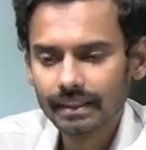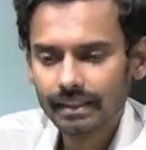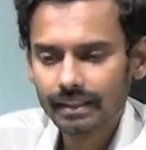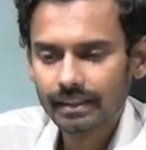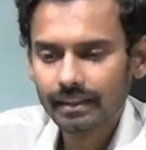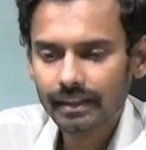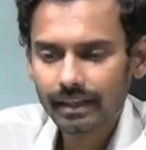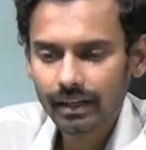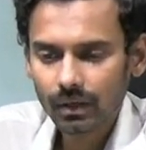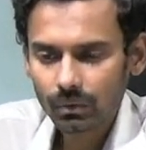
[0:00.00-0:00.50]

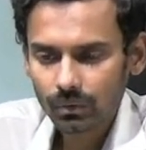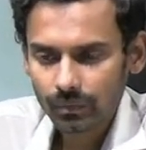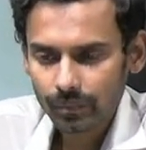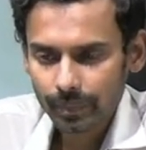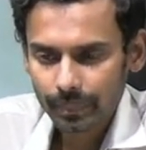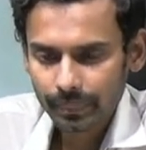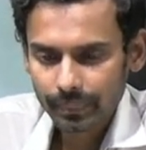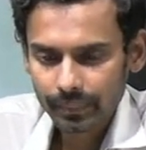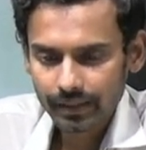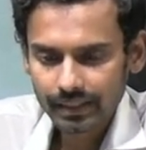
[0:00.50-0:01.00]
Now
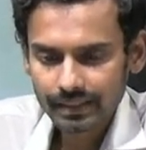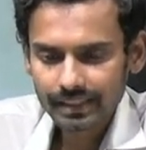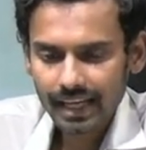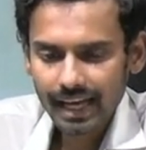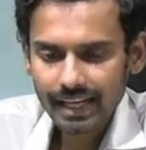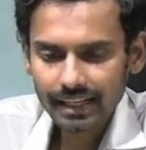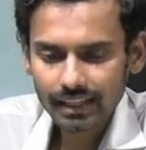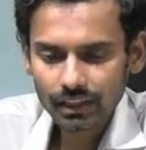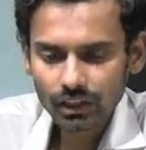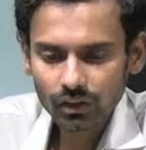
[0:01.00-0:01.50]
the
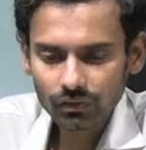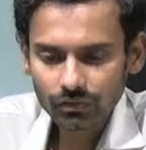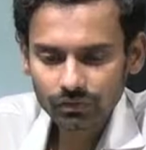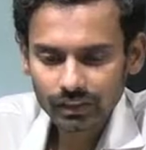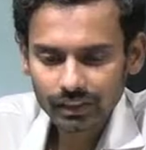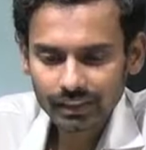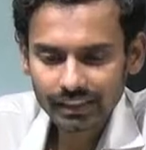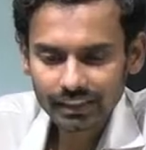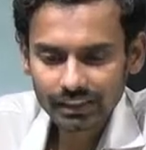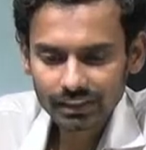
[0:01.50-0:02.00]
salary of
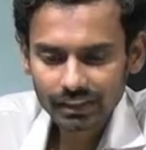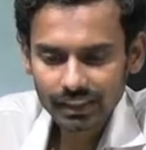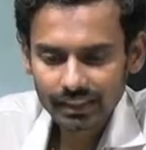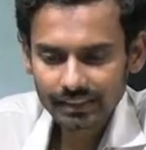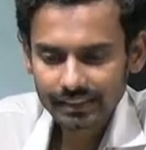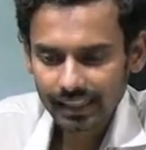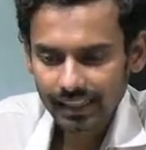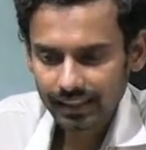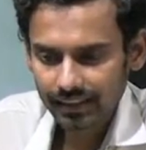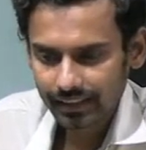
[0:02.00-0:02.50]
initial
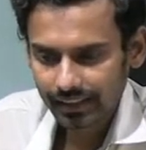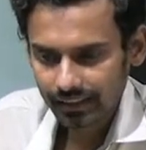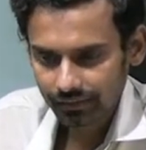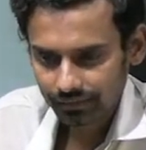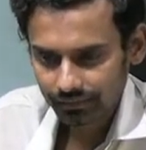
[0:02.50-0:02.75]
salary